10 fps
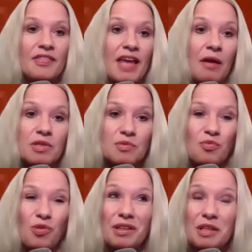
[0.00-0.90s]
And that was
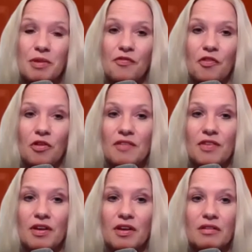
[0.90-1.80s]
really before
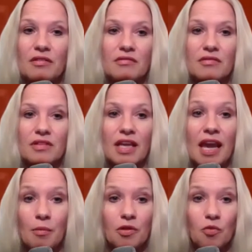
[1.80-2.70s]
even
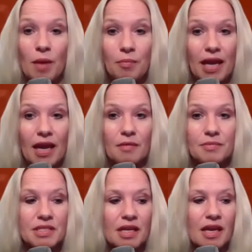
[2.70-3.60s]

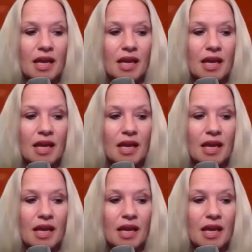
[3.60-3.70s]
webcams.